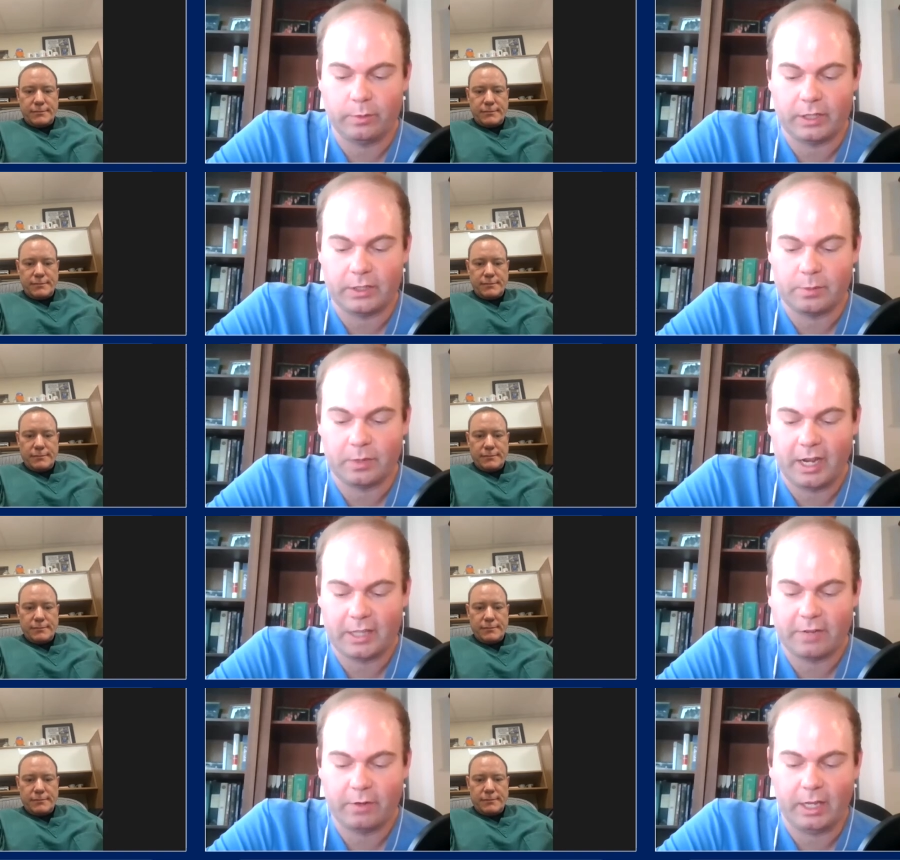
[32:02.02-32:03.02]
Speaker 1: bit about this, but I
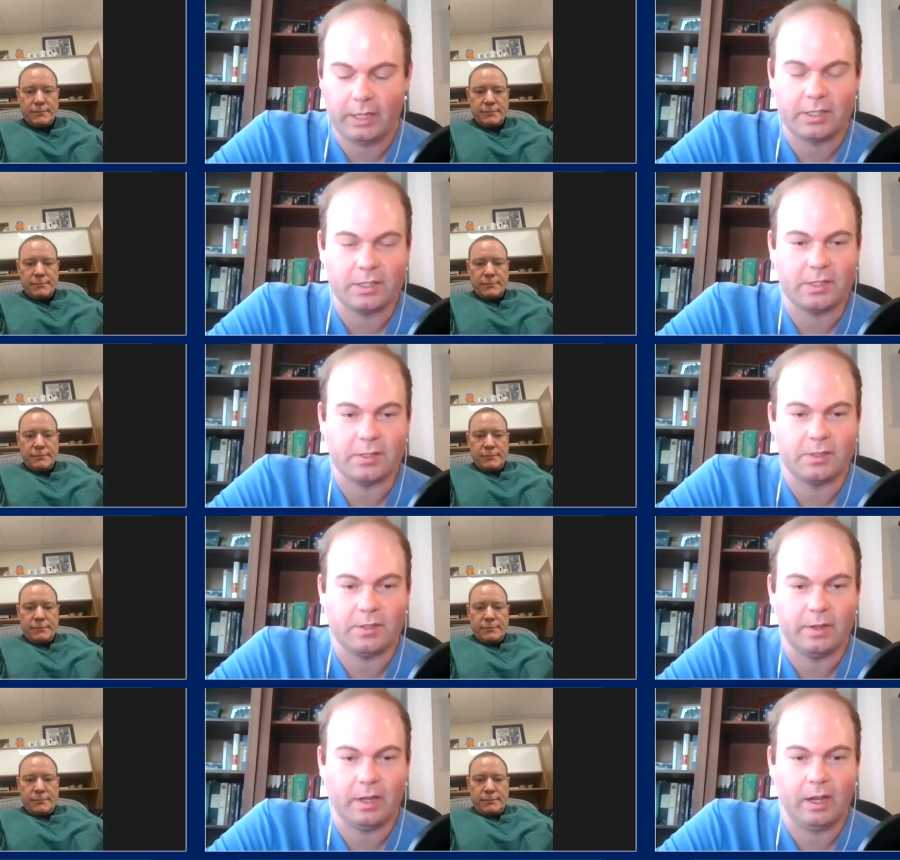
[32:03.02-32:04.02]
ask every guest this
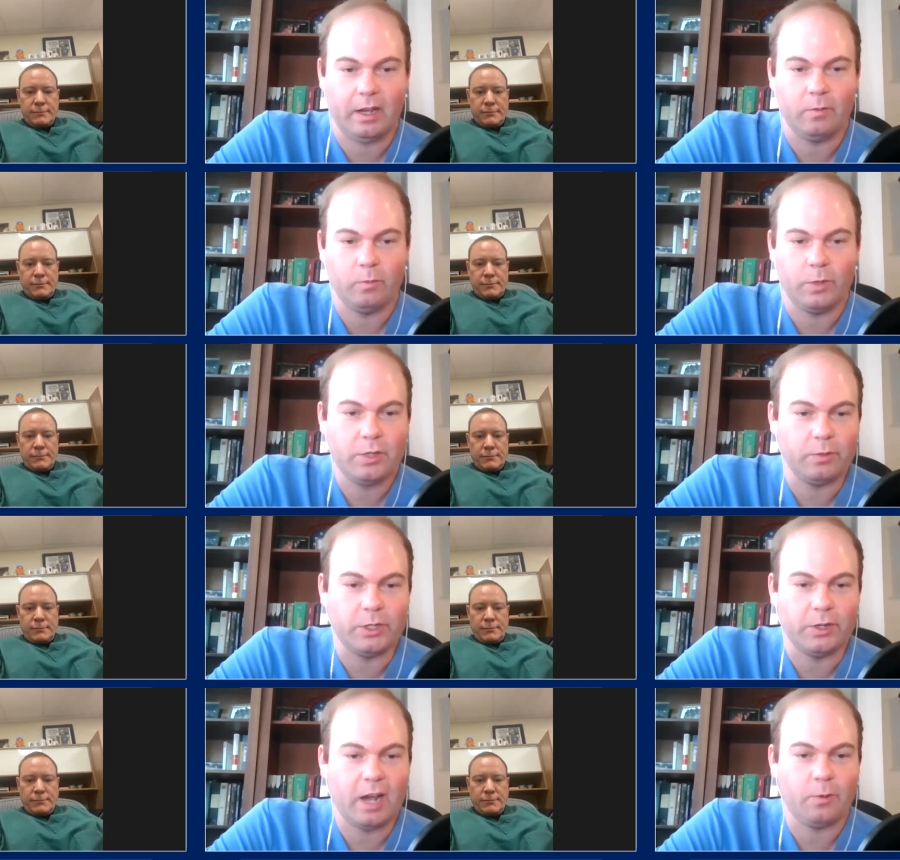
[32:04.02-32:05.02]
is, uh, what do you,
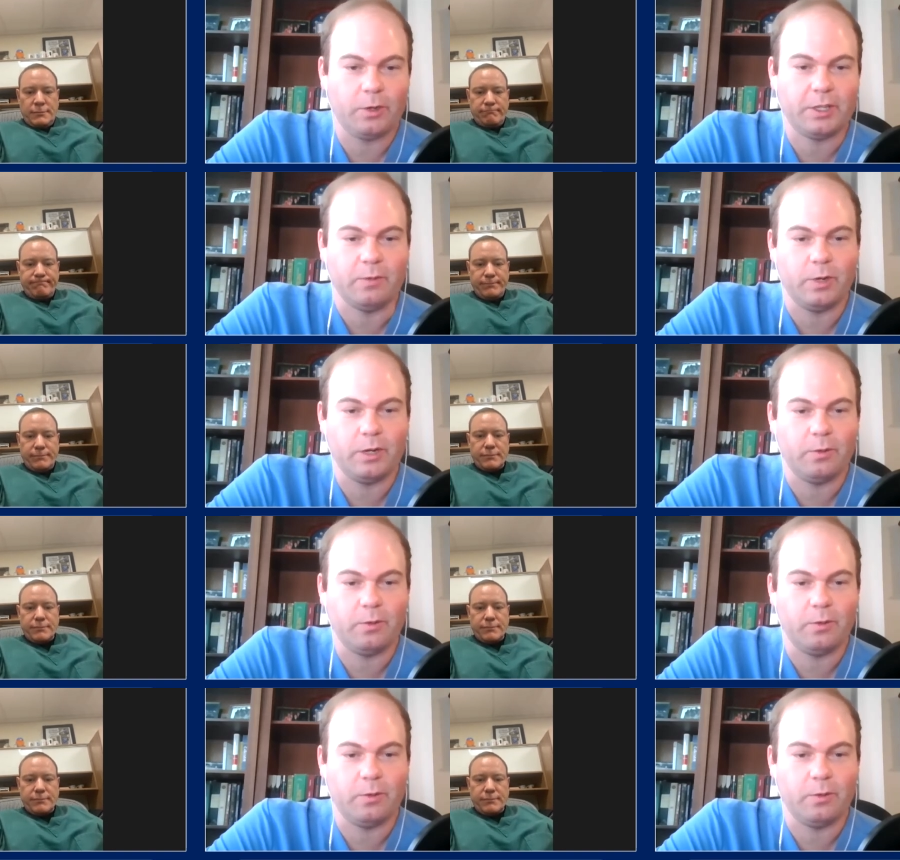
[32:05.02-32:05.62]
when you're not working, what